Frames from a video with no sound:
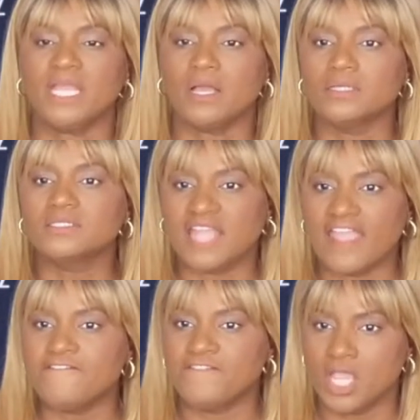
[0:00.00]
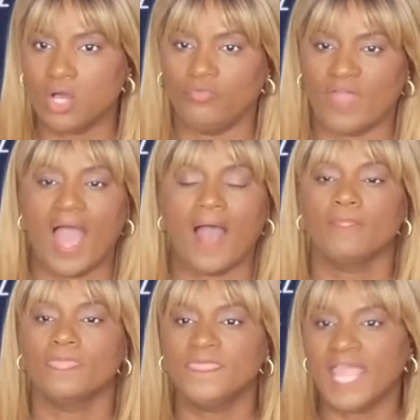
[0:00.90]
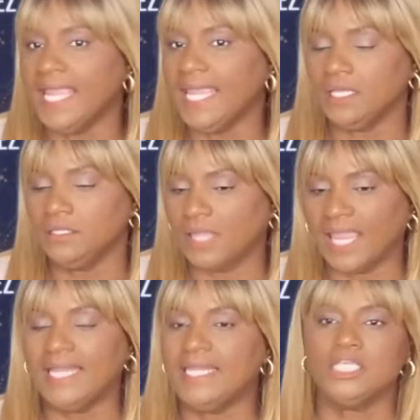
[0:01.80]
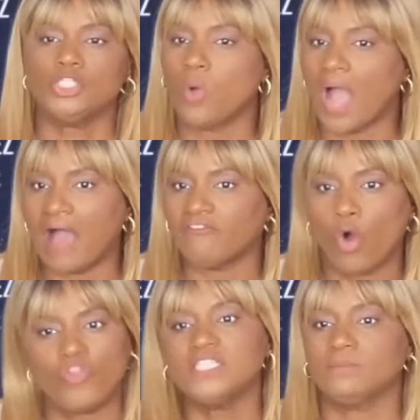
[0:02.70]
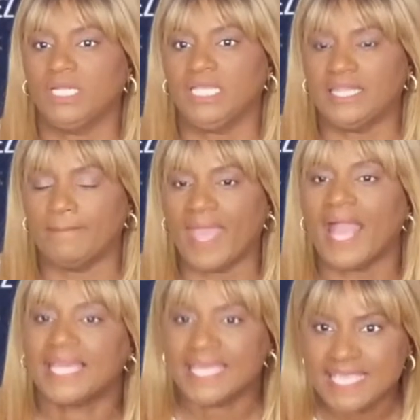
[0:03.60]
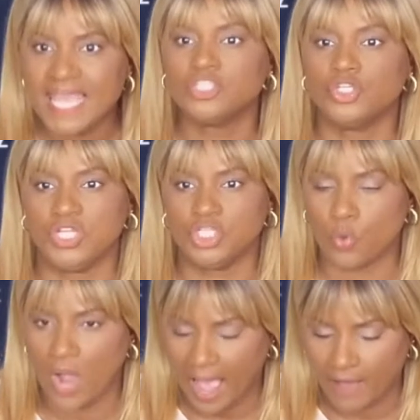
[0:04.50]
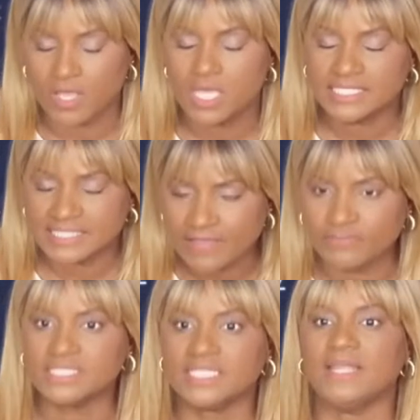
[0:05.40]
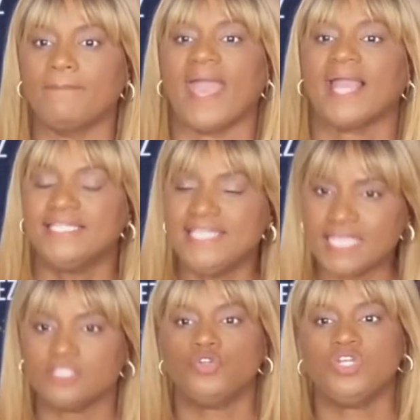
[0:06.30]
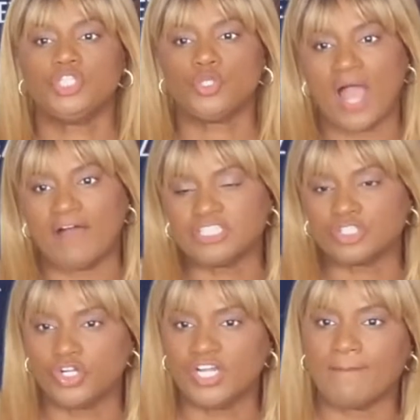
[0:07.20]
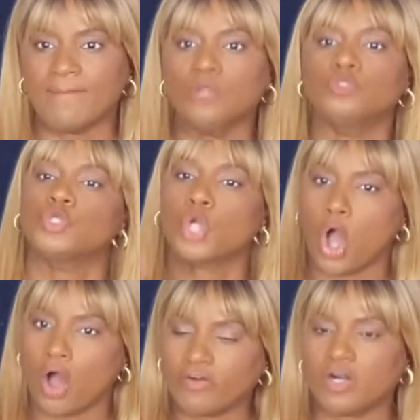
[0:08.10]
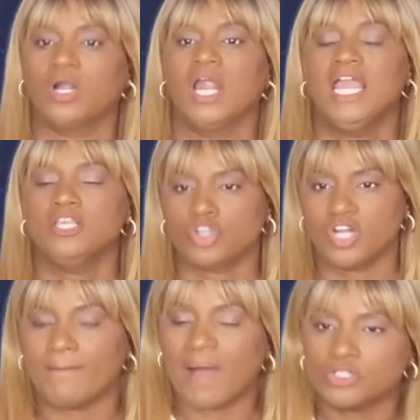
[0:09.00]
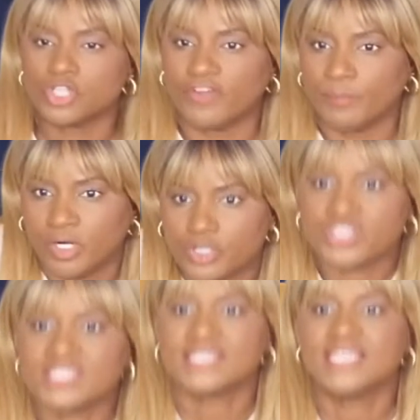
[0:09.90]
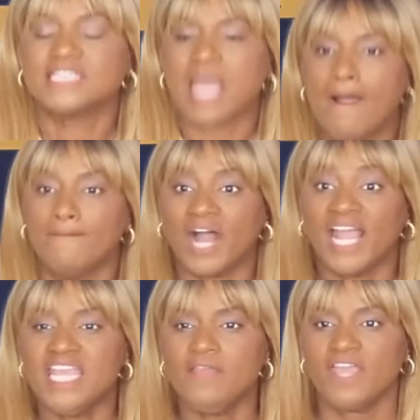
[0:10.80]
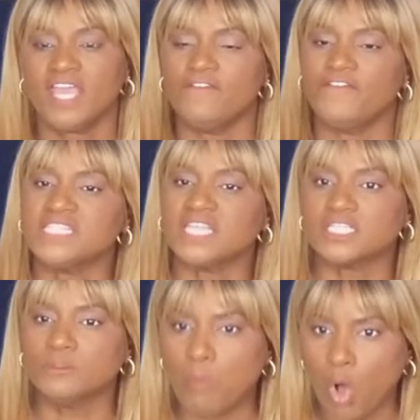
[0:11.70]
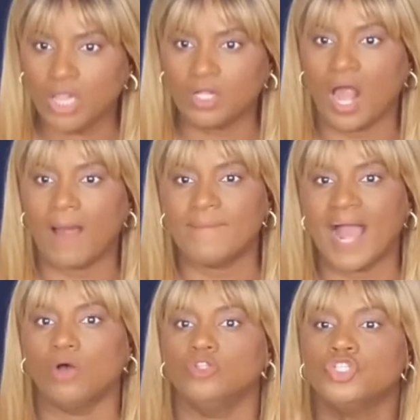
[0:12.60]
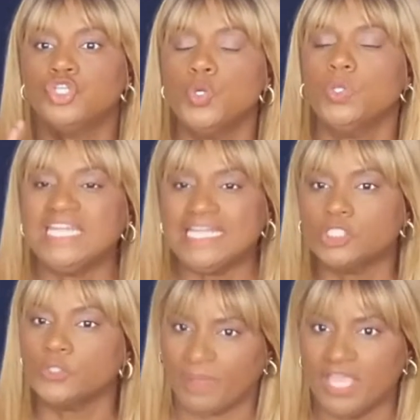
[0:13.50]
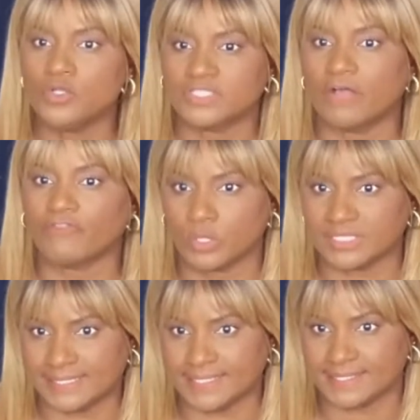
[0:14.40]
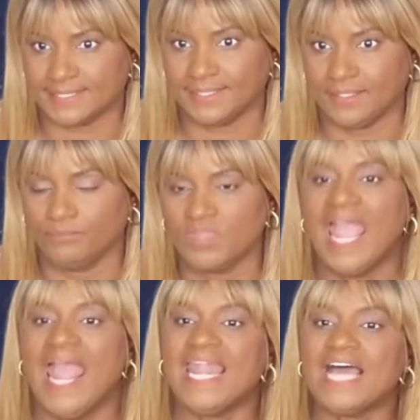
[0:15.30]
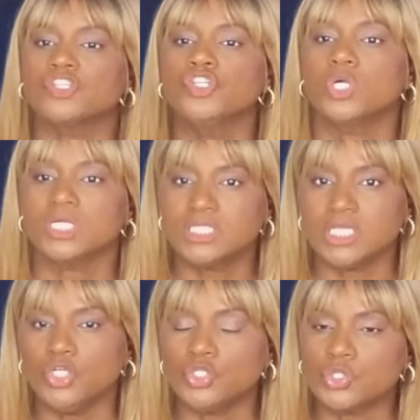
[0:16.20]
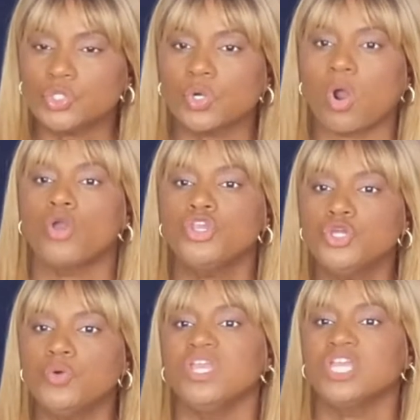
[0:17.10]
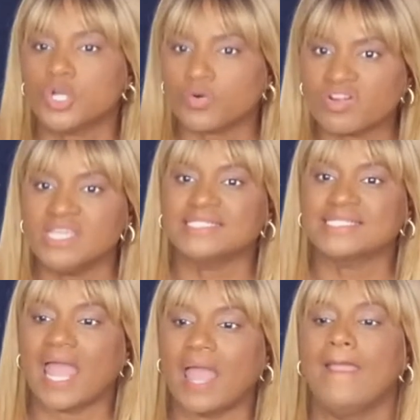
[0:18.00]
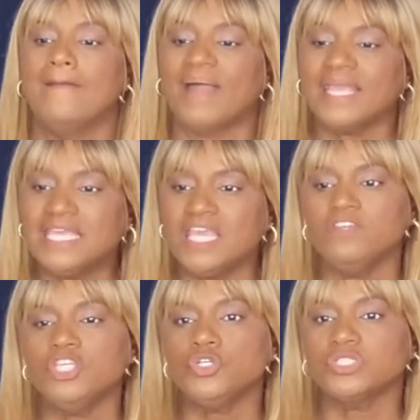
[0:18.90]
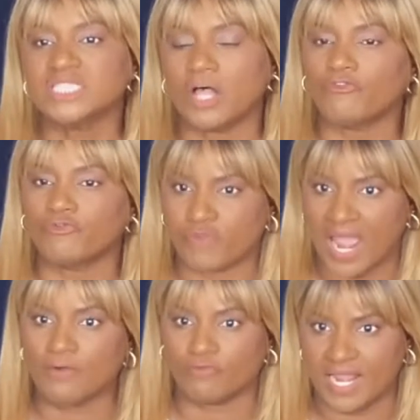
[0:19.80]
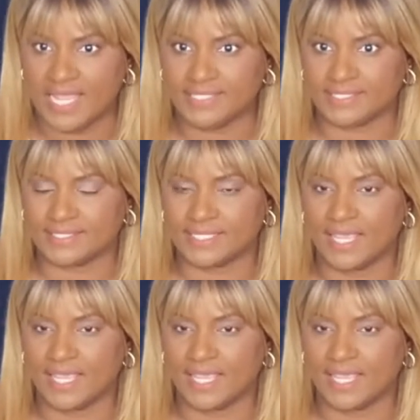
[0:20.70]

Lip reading: Because they feel that they need to have all this money in the bank. And yes, you need to have savings in the bank. Yes, you need to have a certain amount to cover certain amount of emergencies. But even if it's a smaller amount, you need to pay yourself consistently. And as you continue to grow, you increase that by giving yourself a raise.